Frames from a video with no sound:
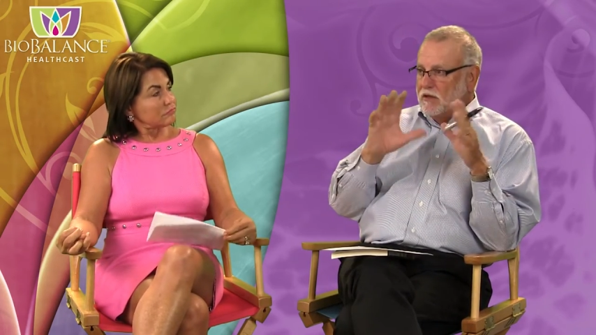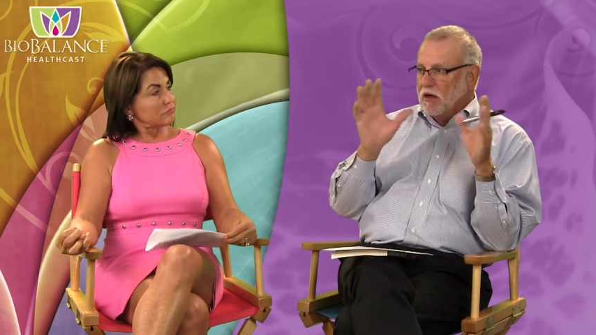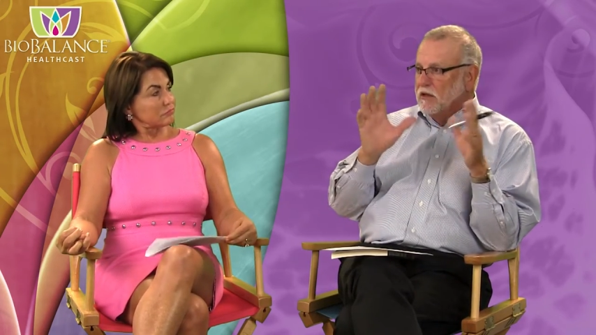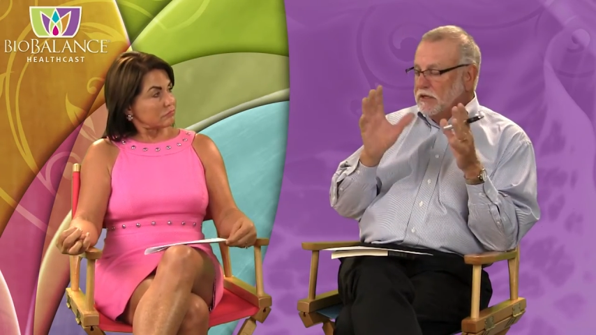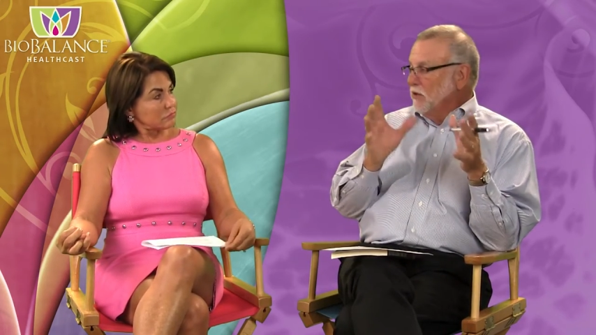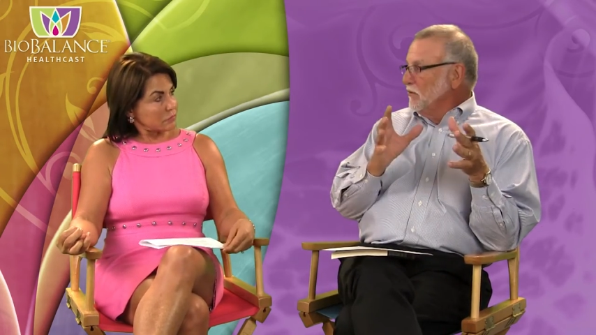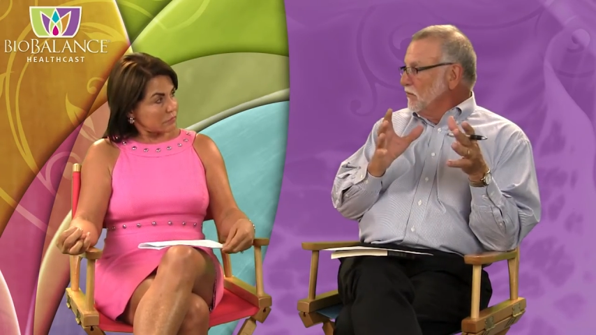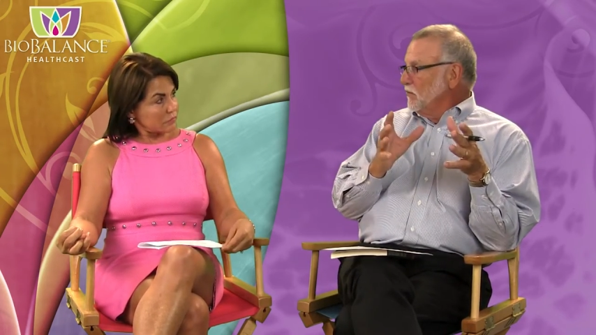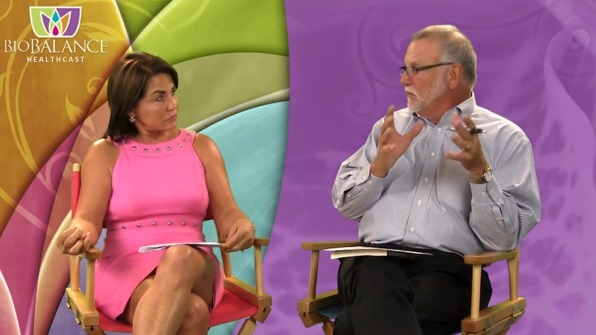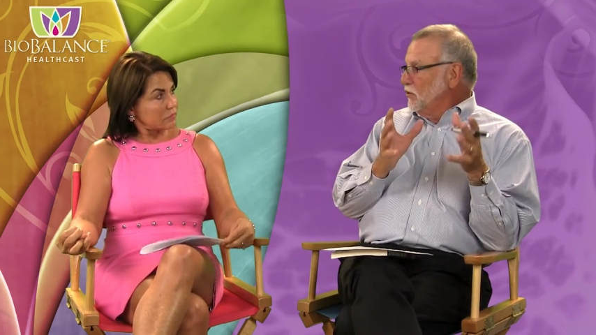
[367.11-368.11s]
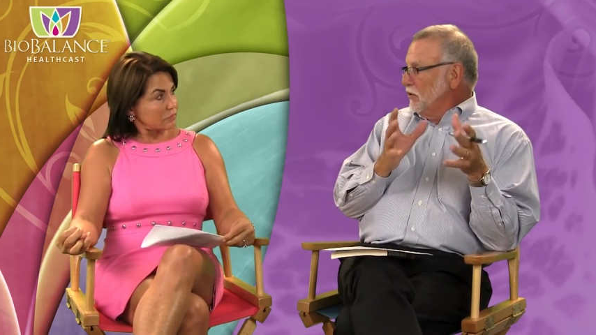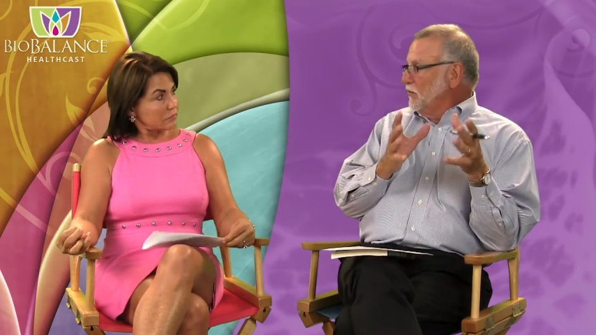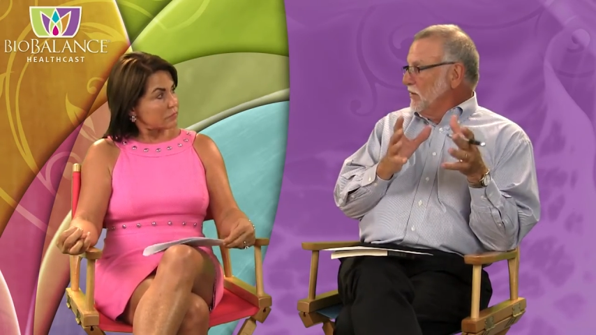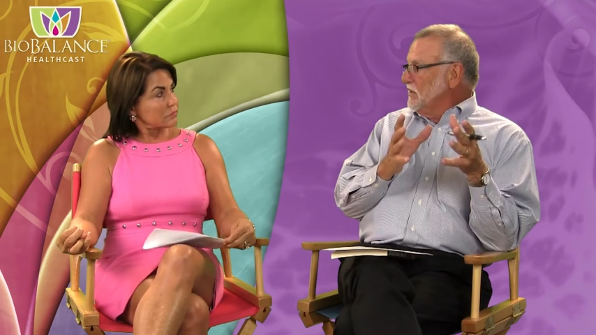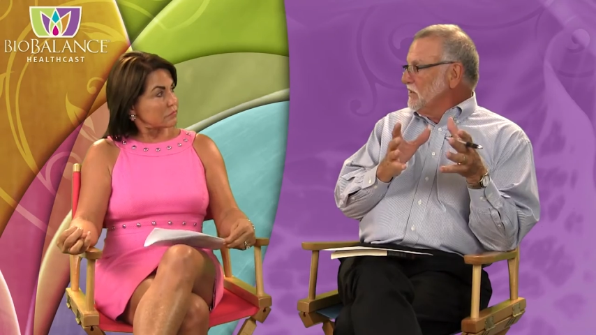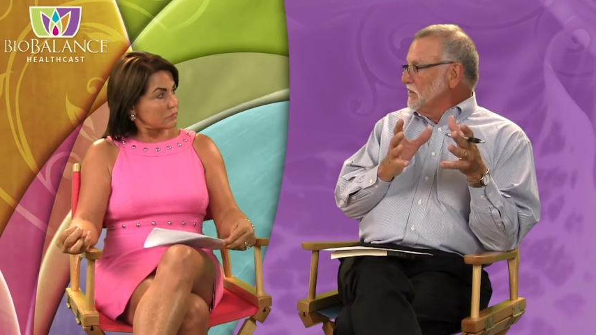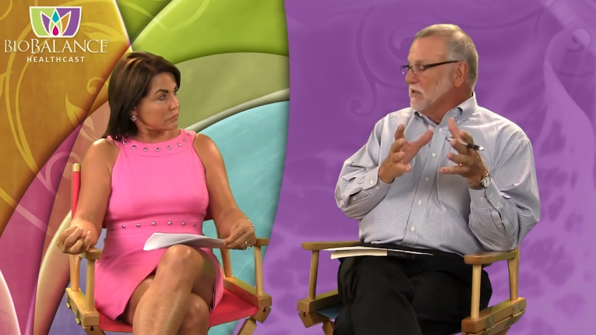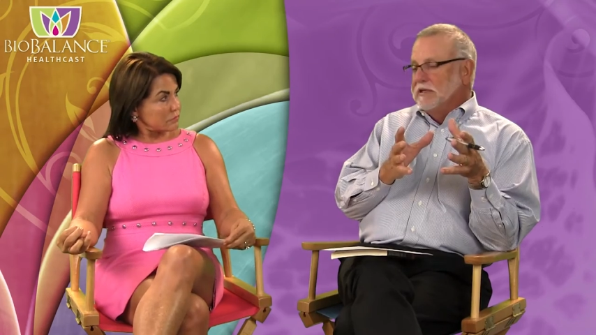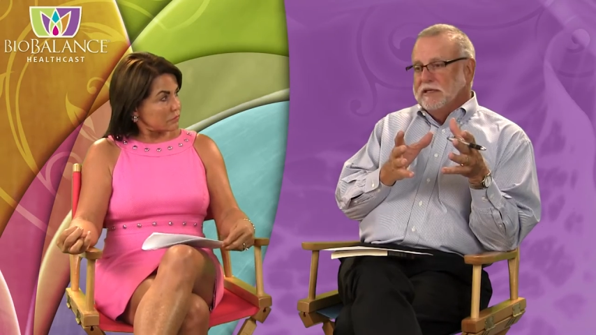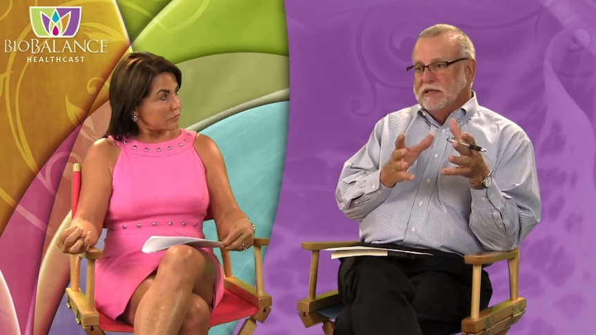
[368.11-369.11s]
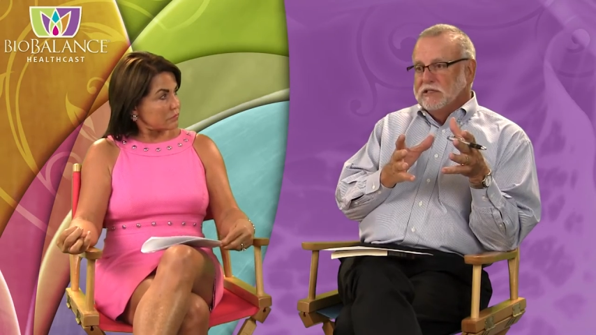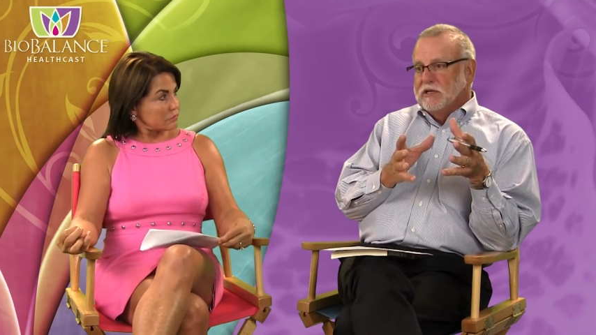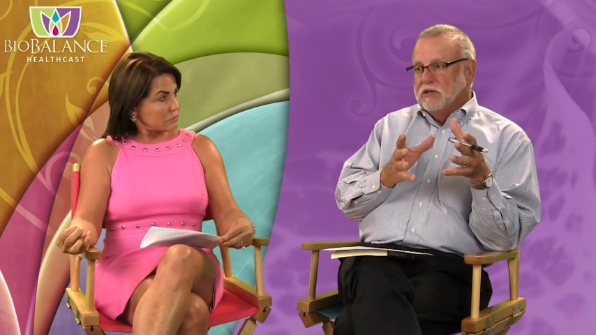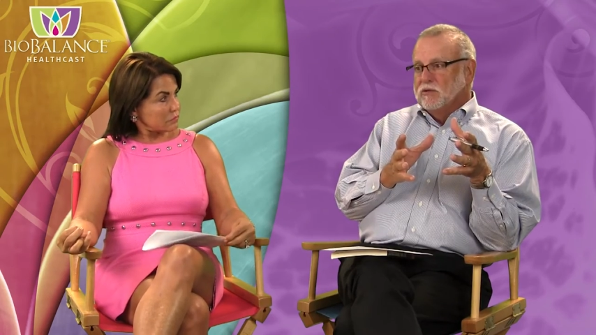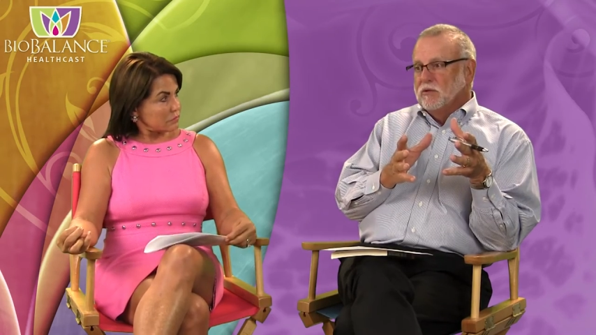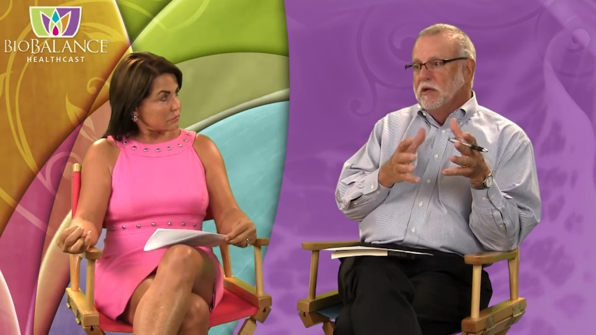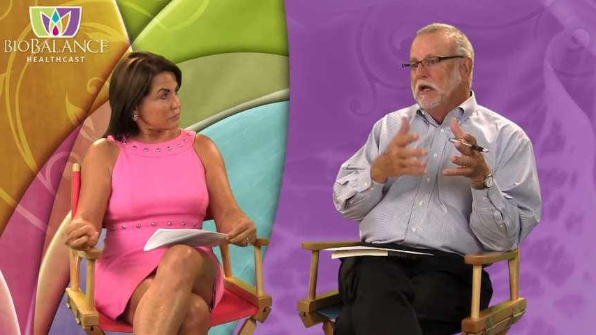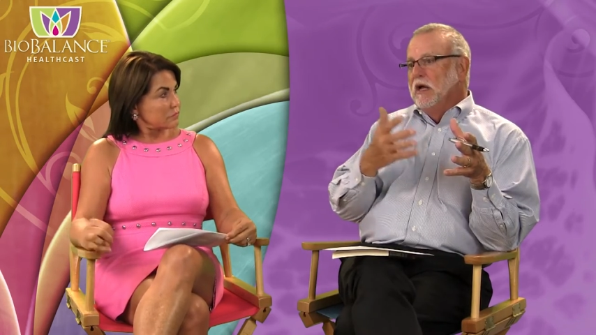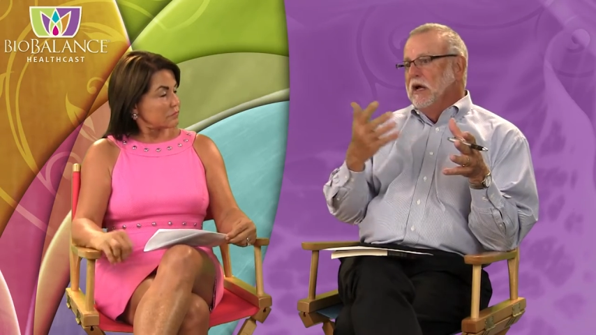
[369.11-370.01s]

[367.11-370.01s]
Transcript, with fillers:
Speaker 1: all the other good reasons to take testosterone